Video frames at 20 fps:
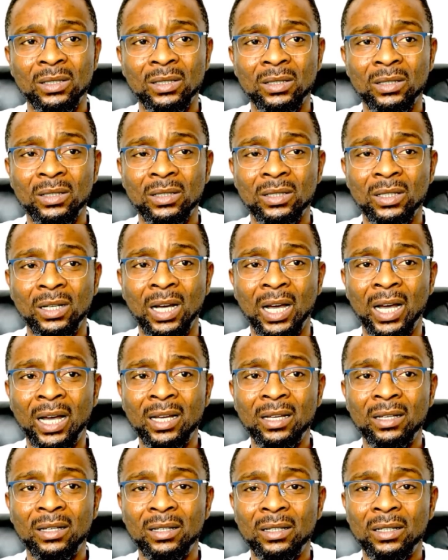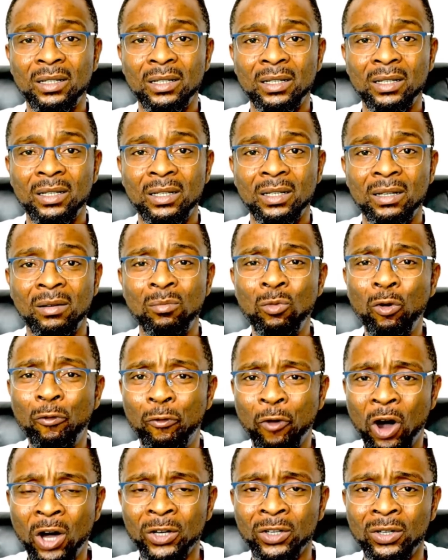Eh? Move
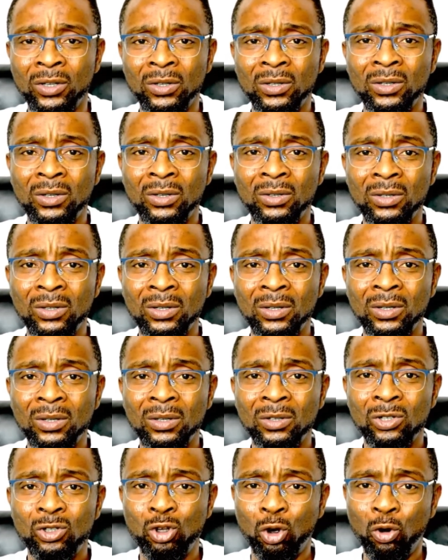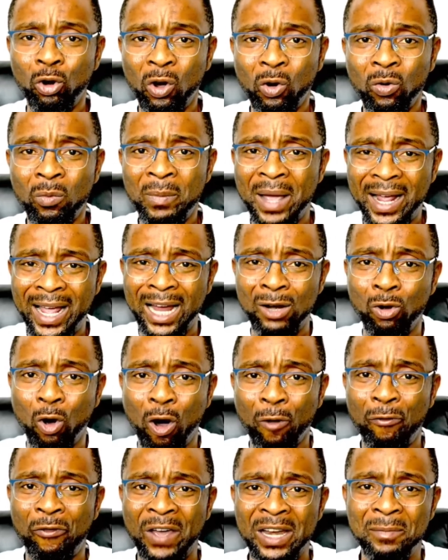on. So, make no
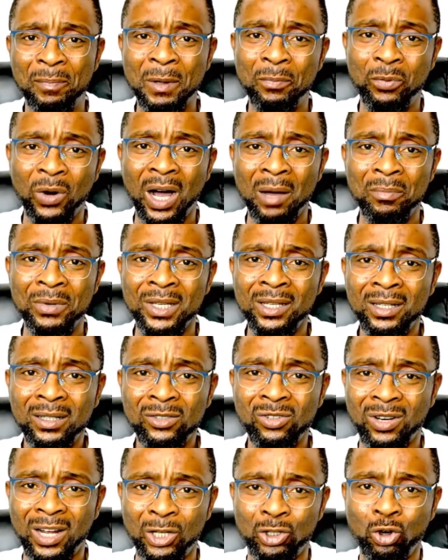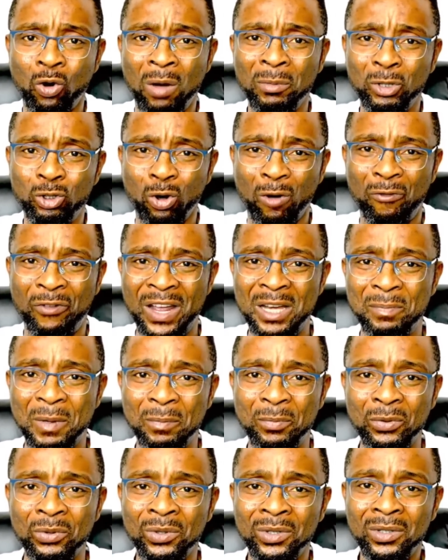offend people, Abi, so that you don't want me to offend
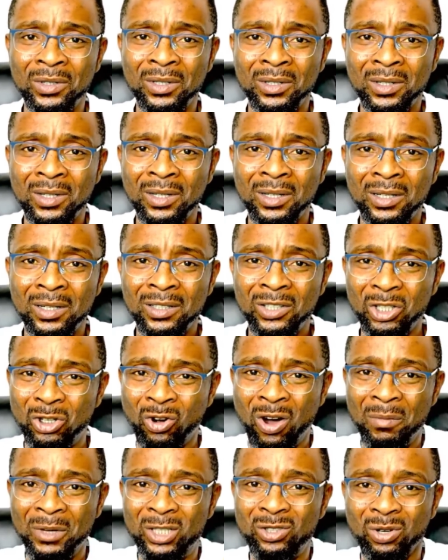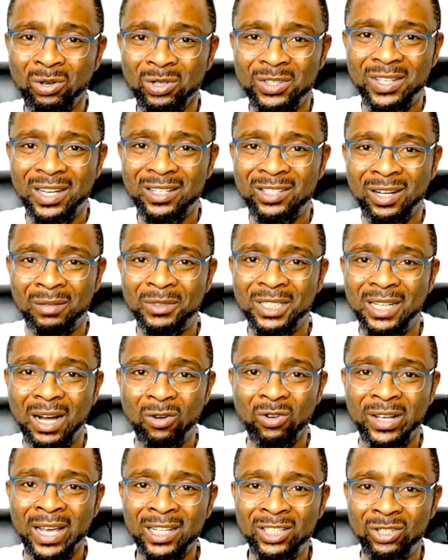people. You don't want me to say something that will
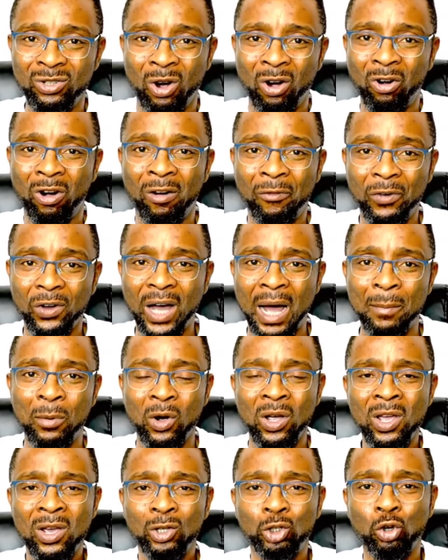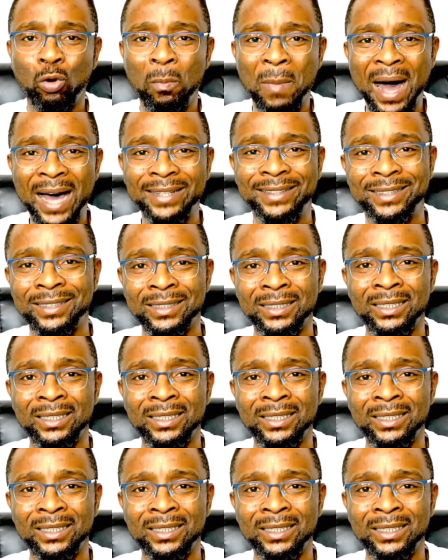get you uncomfortable. Show madini.